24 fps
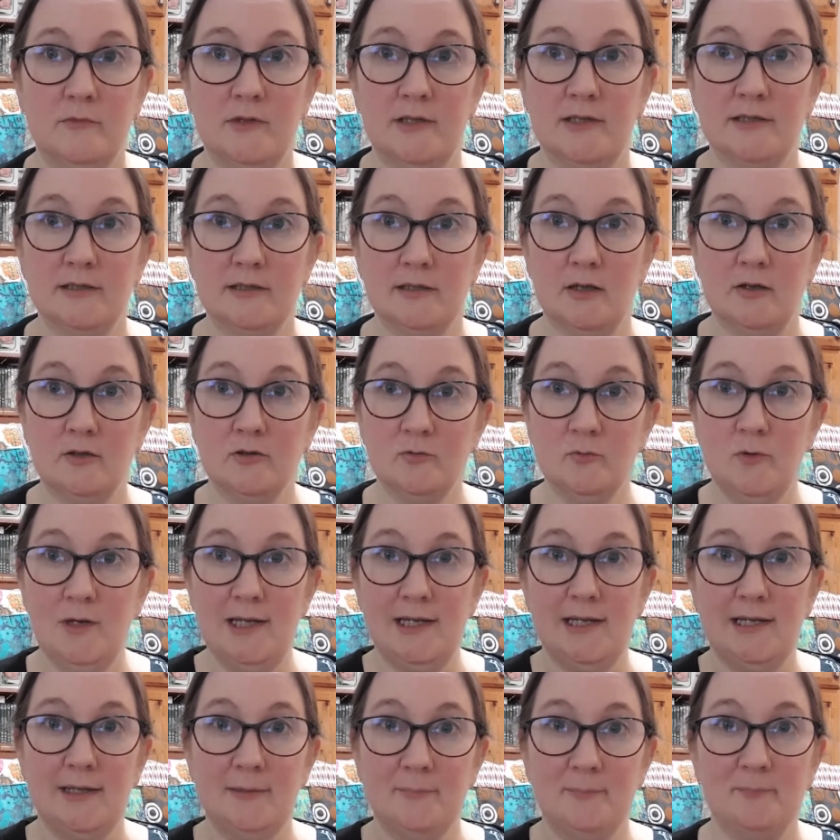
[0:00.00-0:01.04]
this last
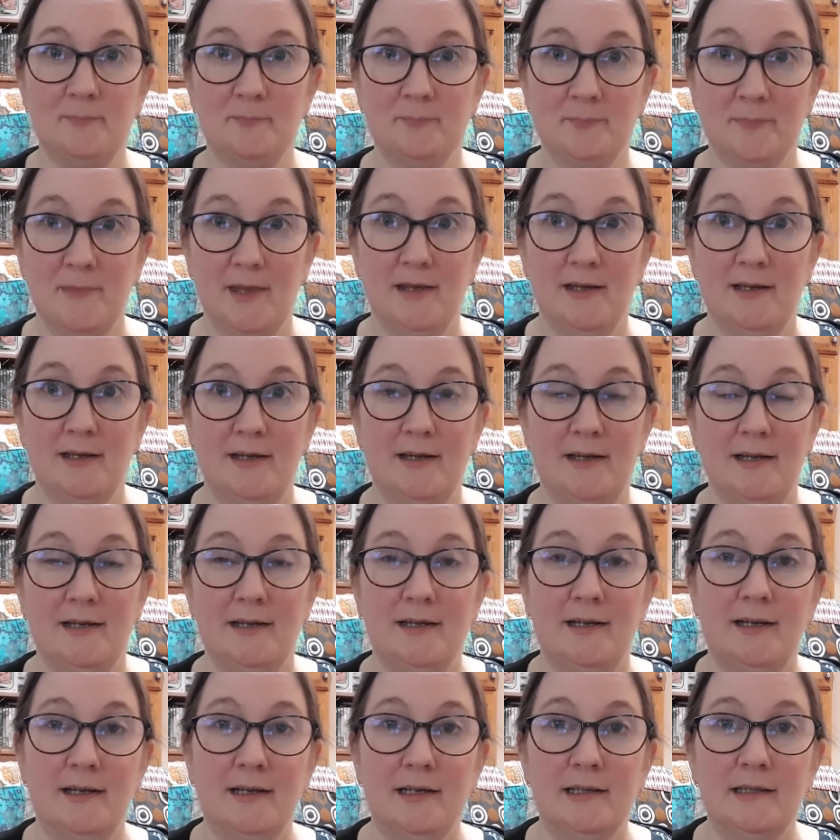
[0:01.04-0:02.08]
week,
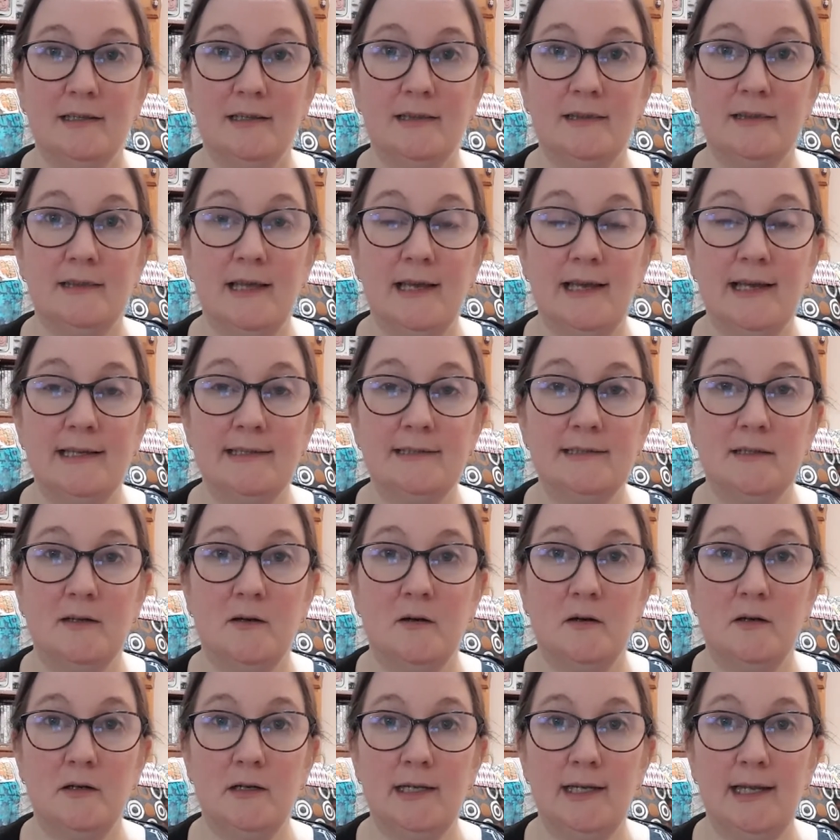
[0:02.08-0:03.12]
that
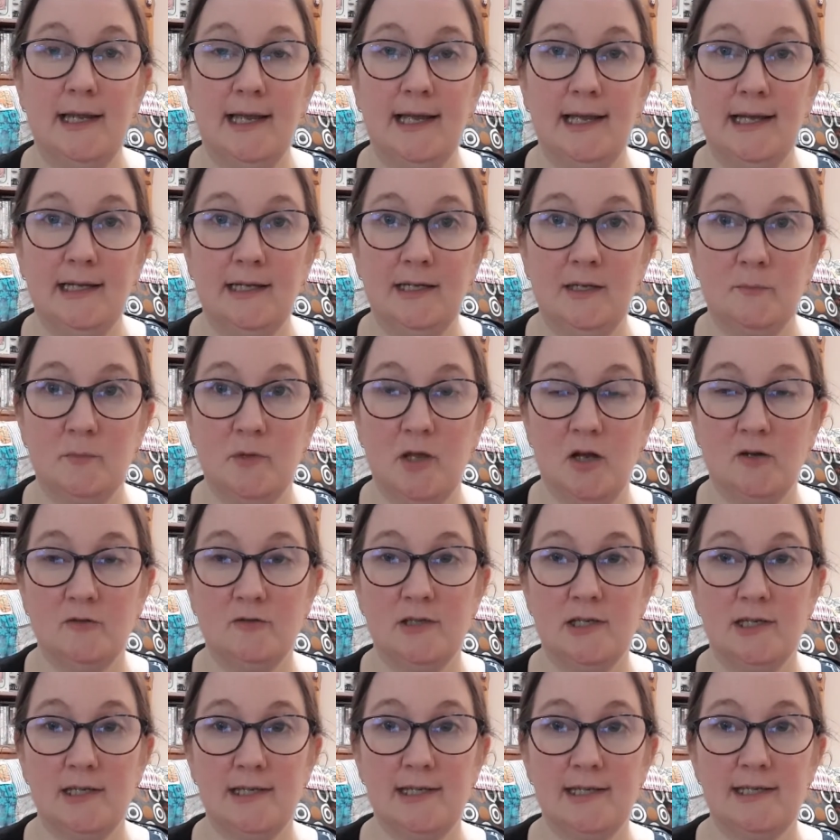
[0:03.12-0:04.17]
I am
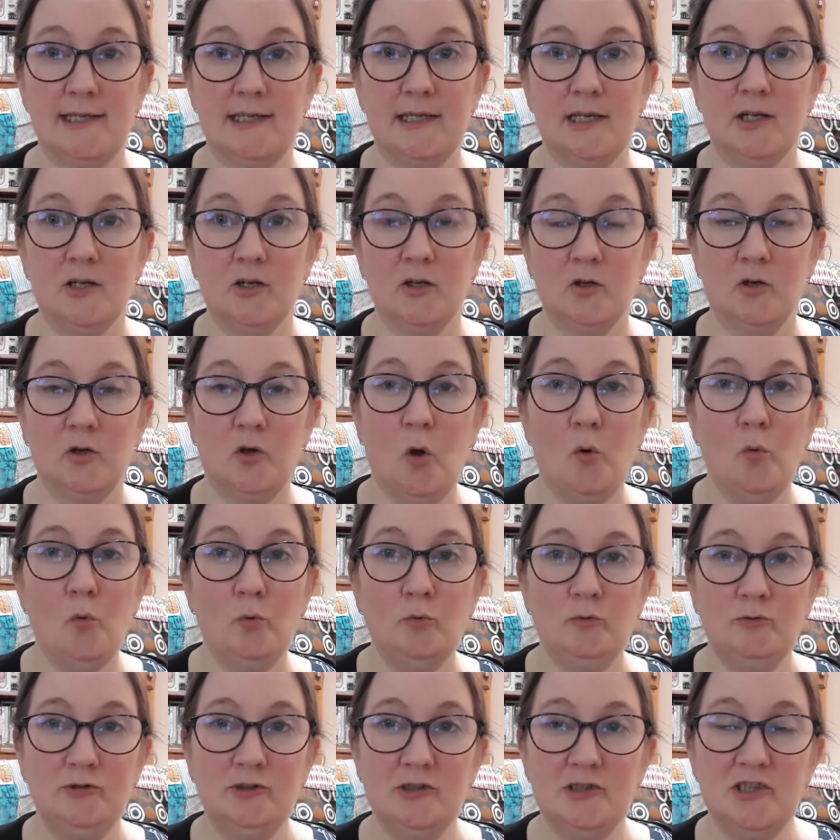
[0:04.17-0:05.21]
currently
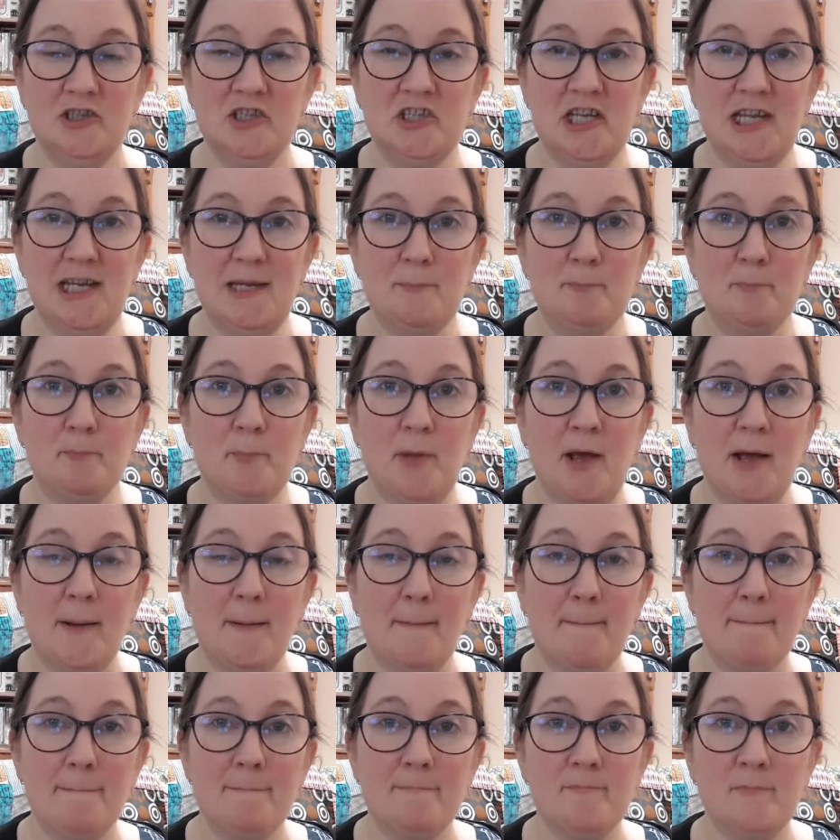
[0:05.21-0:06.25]
cold sheep,
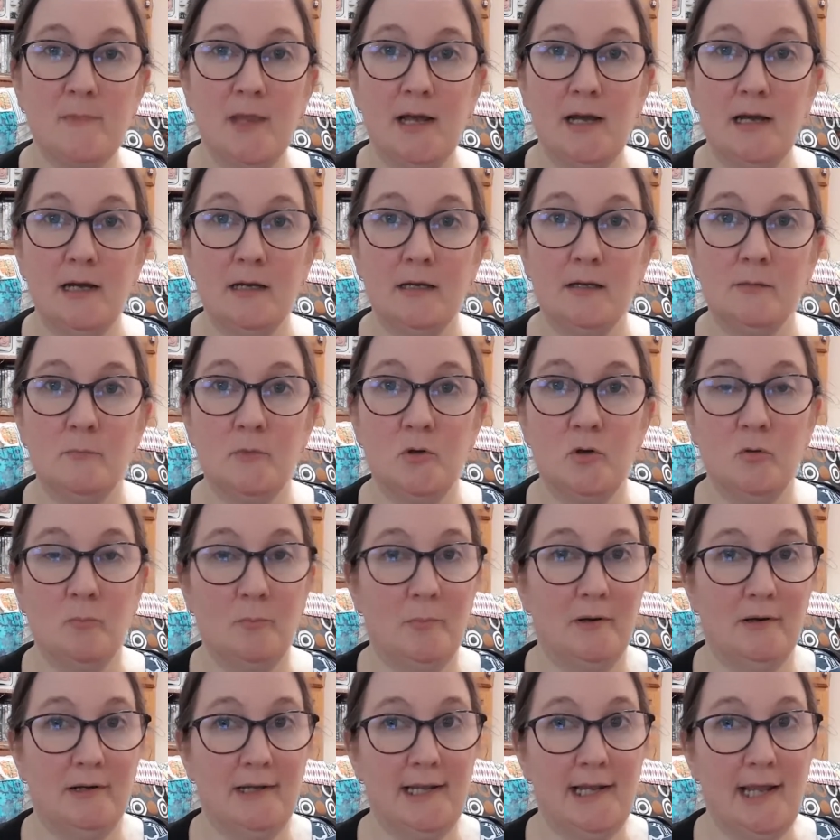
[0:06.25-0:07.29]
not
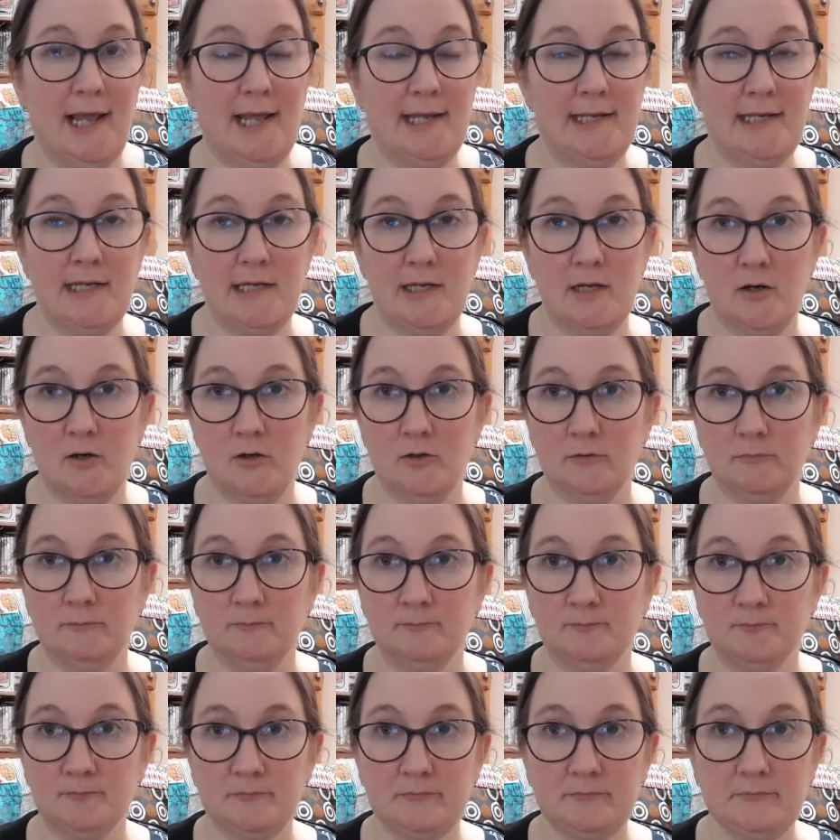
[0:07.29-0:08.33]
buying any yarn.
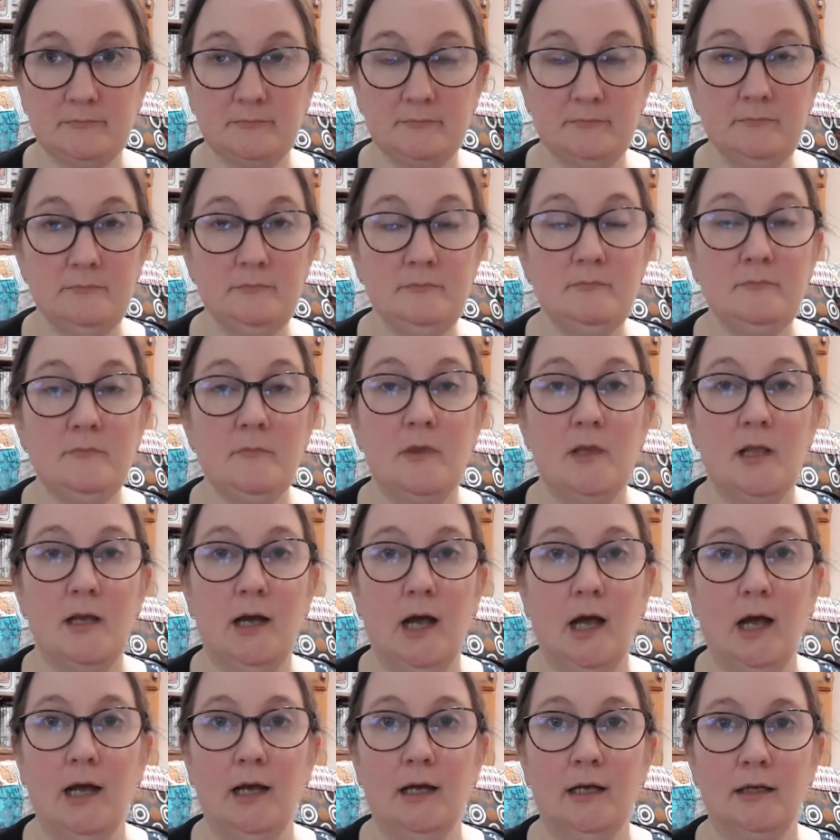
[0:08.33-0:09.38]

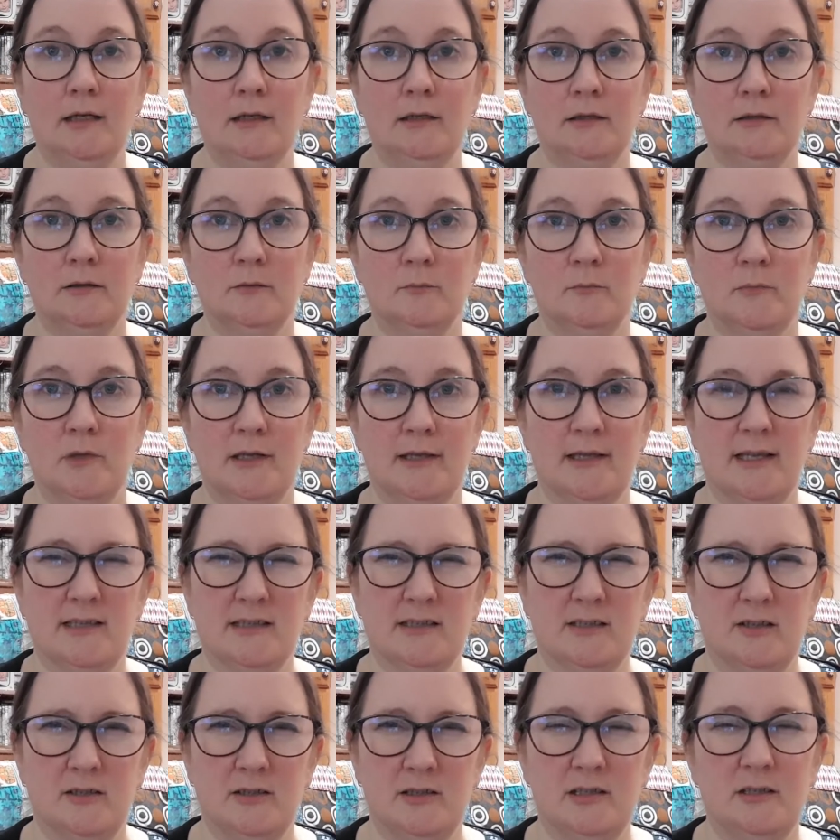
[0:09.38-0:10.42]
And that
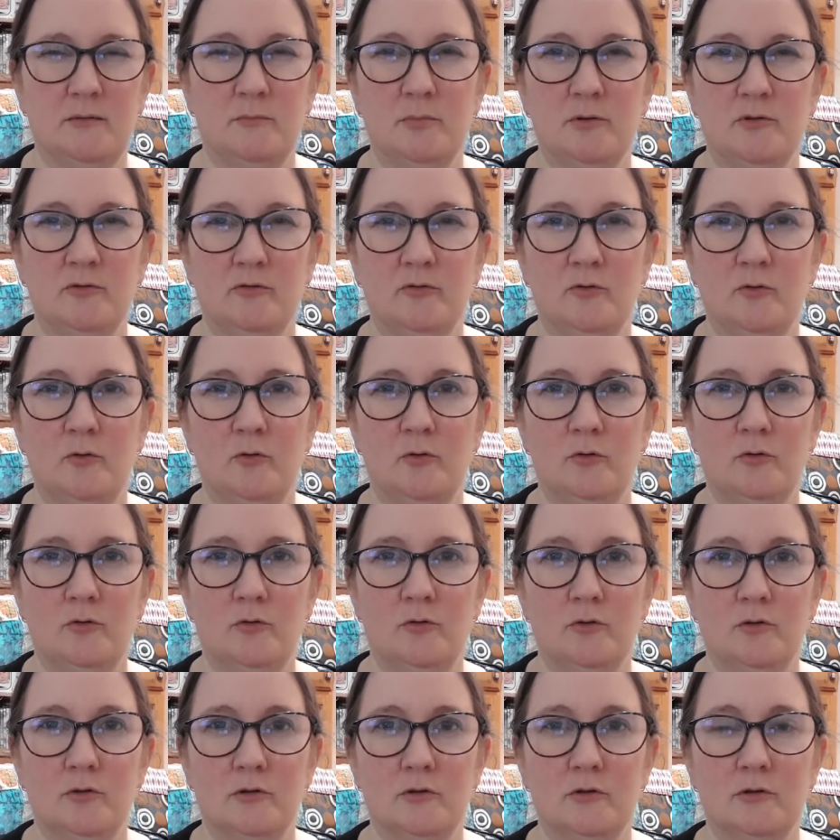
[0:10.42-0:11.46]
started
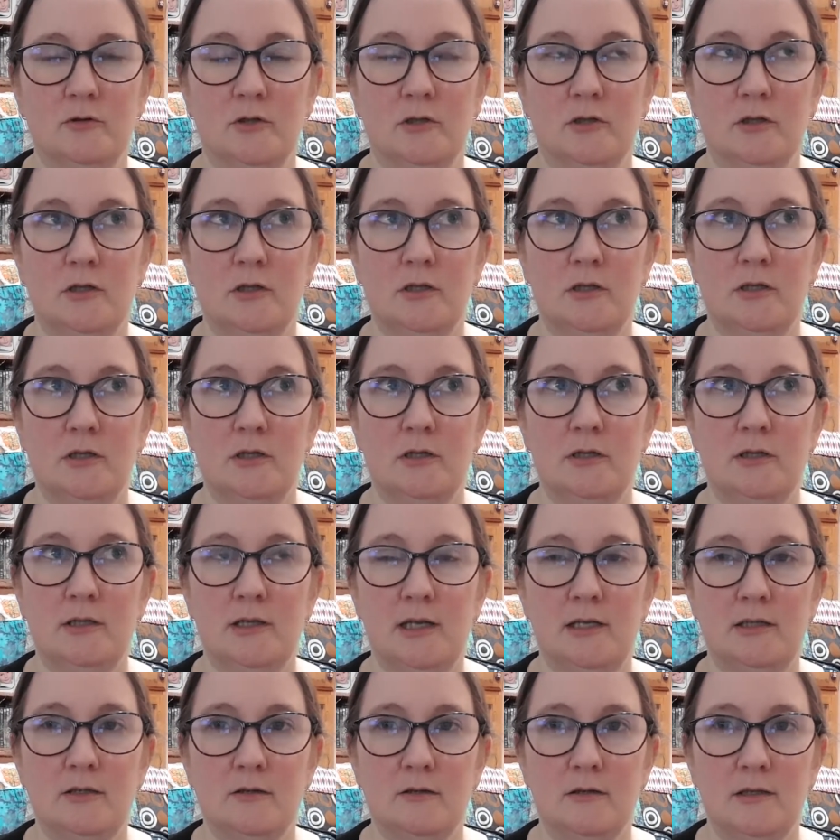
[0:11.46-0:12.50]
before the
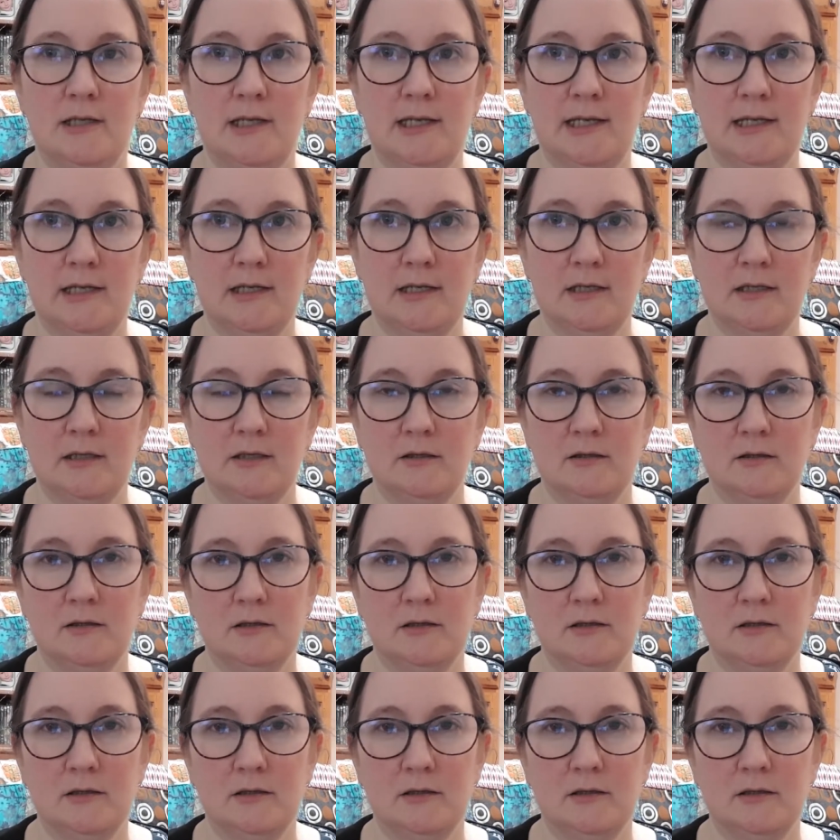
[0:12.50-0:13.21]
end of the year.